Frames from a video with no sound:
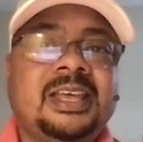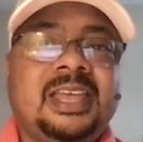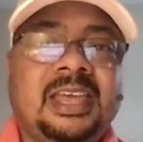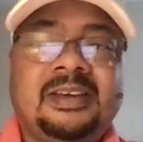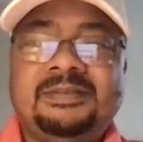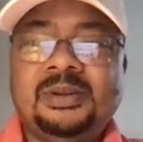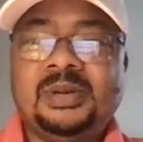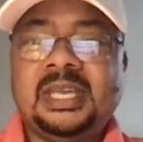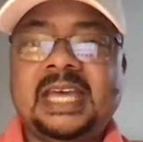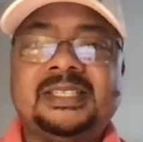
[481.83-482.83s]
If you
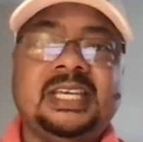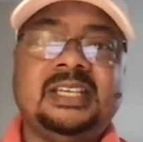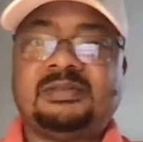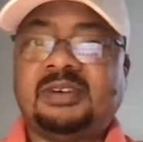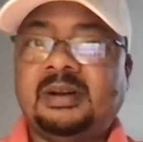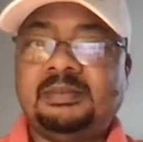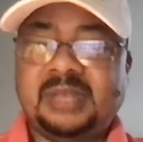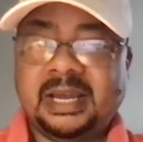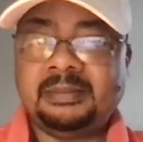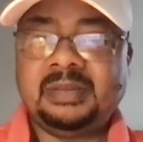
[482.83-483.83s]
can get seeds from
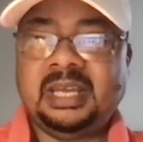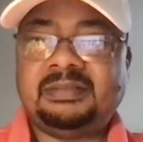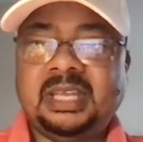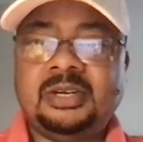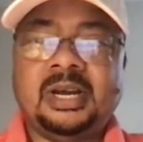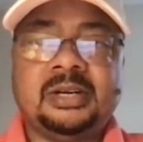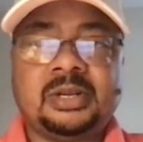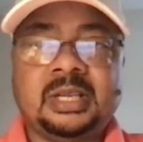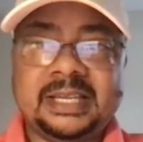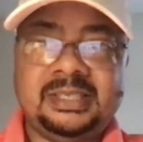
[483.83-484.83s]
them, if they know how to
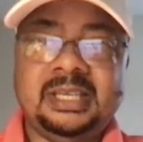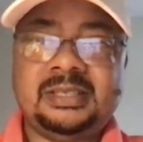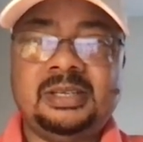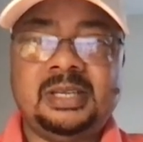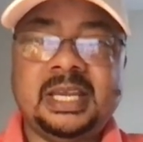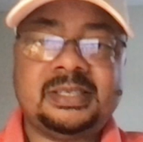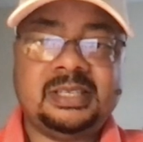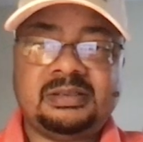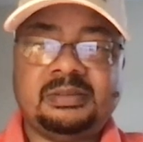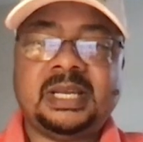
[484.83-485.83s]
collect seeds and you can get
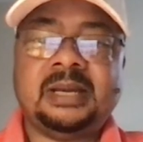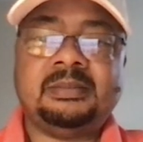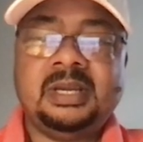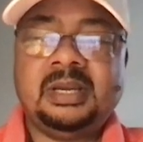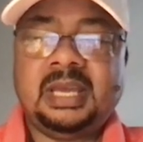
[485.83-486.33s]
seeds from them,